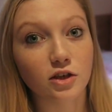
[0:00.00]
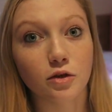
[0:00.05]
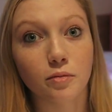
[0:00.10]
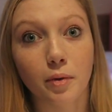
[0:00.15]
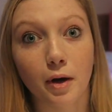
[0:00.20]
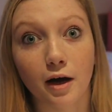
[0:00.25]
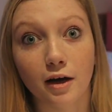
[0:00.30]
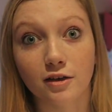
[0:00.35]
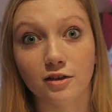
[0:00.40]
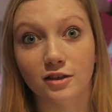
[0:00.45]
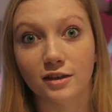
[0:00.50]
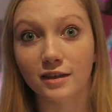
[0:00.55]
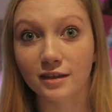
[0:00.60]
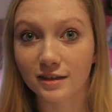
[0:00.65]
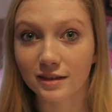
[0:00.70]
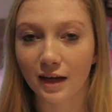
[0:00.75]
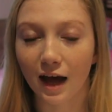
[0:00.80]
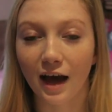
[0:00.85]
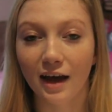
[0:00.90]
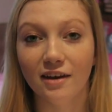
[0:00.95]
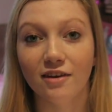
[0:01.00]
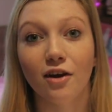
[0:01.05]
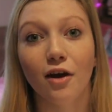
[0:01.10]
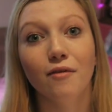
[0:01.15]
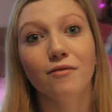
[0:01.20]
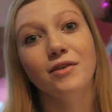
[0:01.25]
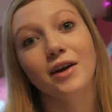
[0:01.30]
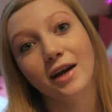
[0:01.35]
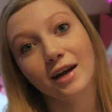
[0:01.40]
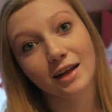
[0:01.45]
a new purchase and
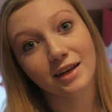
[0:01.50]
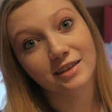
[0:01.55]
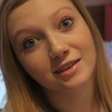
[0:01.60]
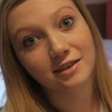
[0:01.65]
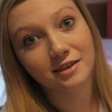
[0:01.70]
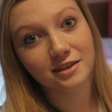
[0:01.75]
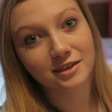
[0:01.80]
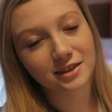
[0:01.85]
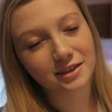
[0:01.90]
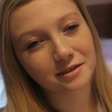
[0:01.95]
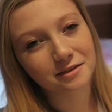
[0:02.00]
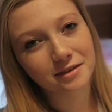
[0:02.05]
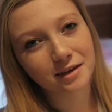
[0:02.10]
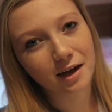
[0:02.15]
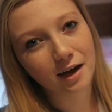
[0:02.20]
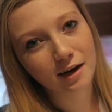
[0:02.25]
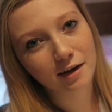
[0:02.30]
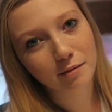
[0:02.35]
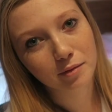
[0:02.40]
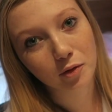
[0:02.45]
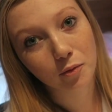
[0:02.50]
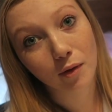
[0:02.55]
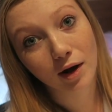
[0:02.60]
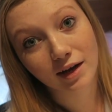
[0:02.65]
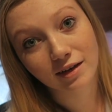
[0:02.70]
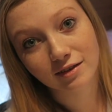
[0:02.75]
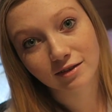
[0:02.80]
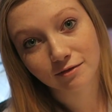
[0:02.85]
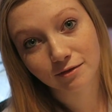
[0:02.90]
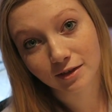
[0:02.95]
I'm really excited to use it, and I've been
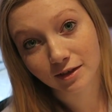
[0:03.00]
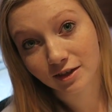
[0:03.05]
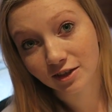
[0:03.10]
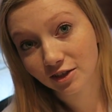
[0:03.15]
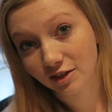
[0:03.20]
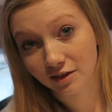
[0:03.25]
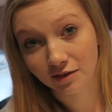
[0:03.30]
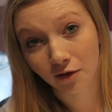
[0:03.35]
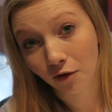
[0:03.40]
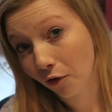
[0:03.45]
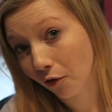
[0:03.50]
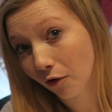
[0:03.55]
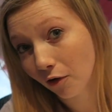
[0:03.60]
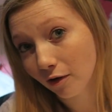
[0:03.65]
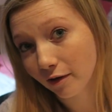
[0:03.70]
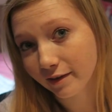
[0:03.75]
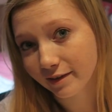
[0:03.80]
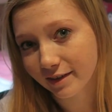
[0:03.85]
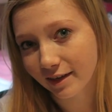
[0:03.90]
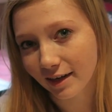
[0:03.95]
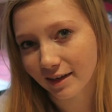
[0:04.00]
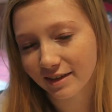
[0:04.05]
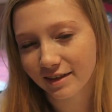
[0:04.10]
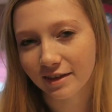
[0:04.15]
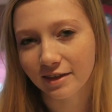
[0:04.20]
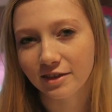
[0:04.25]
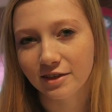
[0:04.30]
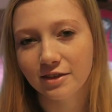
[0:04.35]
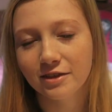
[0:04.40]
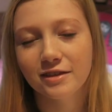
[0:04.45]
waiting to finish this haul until I
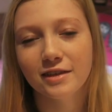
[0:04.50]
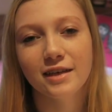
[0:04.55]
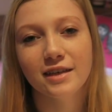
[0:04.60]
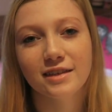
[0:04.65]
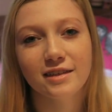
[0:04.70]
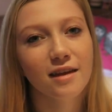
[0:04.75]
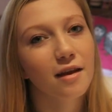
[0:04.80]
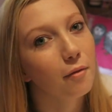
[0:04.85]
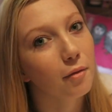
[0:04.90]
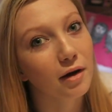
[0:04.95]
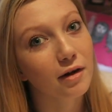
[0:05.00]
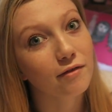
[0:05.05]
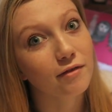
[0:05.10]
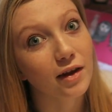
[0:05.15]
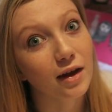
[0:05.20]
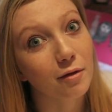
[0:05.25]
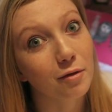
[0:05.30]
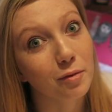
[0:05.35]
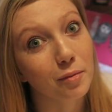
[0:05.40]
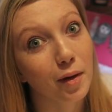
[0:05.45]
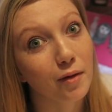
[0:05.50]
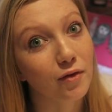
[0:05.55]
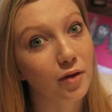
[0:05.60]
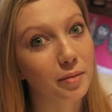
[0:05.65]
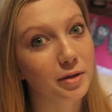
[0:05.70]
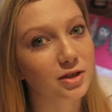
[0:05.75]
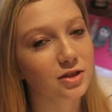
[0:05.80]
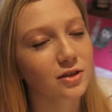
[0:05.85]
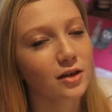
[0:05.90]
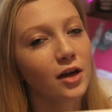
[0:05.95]
started using it because I don't want to fill it with my
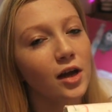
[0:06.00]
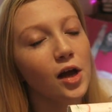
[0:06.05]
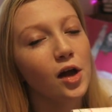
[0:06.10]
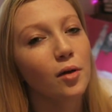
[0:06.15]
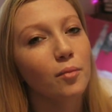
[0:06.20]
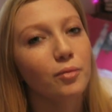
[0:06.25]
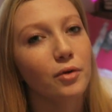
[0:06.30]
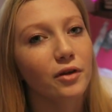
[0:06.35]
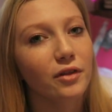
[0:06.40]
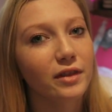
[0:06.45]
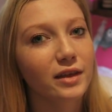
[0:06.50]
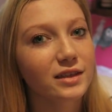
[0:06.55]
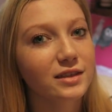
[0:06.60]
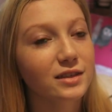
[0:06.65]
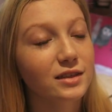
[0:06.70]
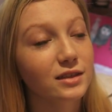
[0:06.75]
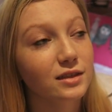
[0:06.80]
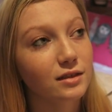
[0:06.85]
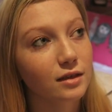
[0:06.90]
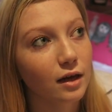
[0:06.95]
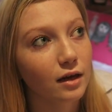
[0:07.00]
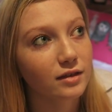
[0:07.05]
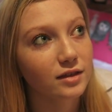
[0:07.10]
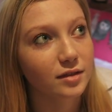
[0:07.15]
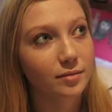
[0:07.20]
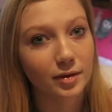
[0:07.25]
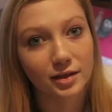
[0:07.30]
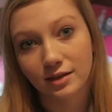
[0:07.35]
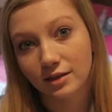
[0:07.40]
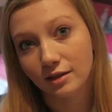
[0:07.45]
rubbish. But this
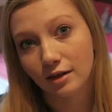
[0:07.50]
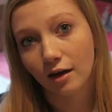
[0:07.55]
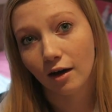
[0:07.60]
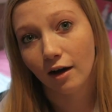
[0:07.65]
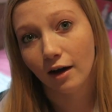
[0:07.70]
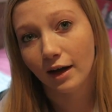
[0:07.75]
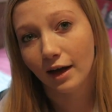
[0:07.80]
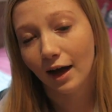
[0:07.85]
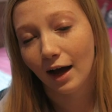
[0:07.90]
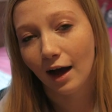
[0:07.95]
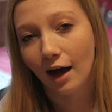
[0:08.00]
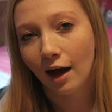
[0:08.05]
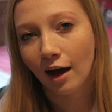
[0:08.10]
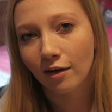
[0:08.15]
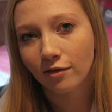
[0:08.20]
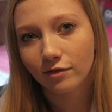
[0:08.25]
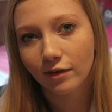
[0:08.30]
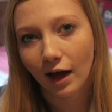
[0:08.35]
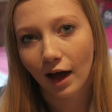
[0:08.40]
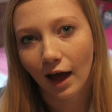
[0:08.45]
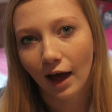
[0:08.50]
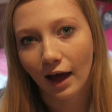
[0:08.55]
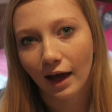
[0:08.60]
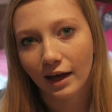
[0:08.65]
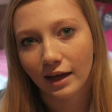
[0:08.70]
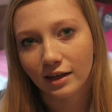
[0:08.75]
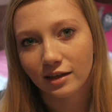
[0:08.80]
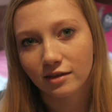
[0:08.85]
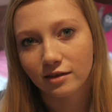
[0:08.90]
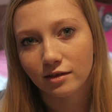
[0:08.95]
semester I have
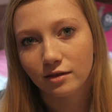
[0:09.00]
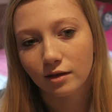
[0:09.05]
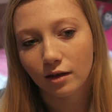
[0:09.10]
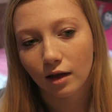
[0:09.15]
a